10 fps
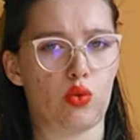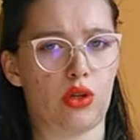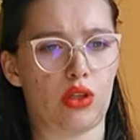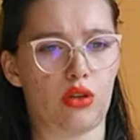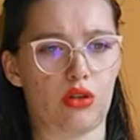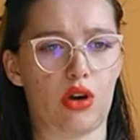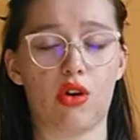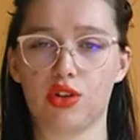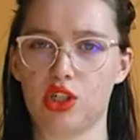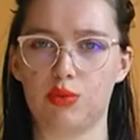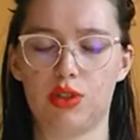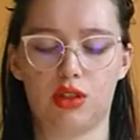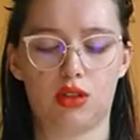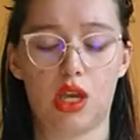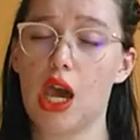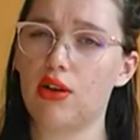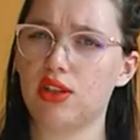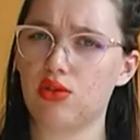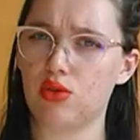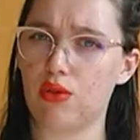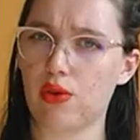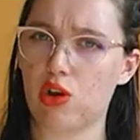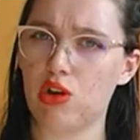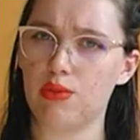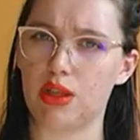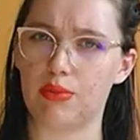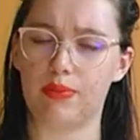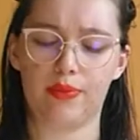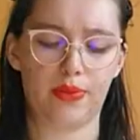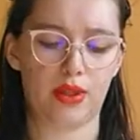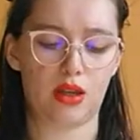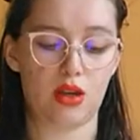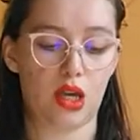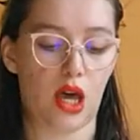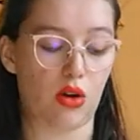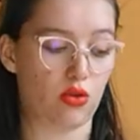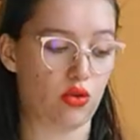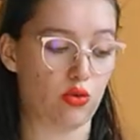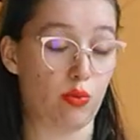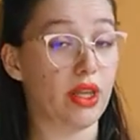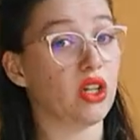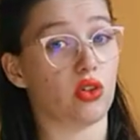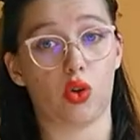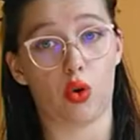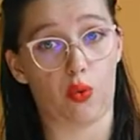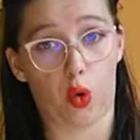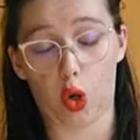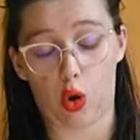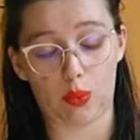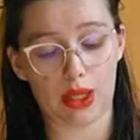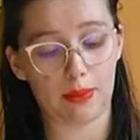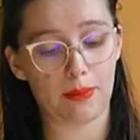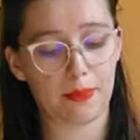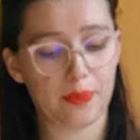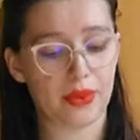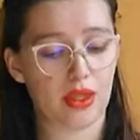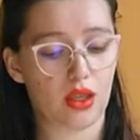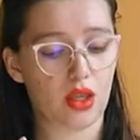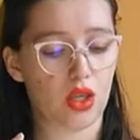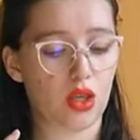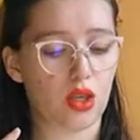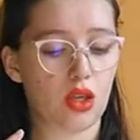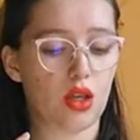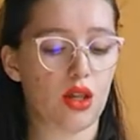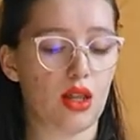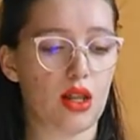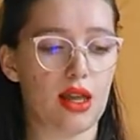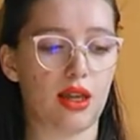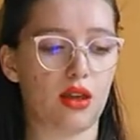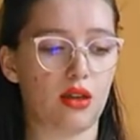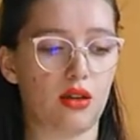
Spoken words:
were the hardships? How did you overcome them? How could you better overcome them? Like,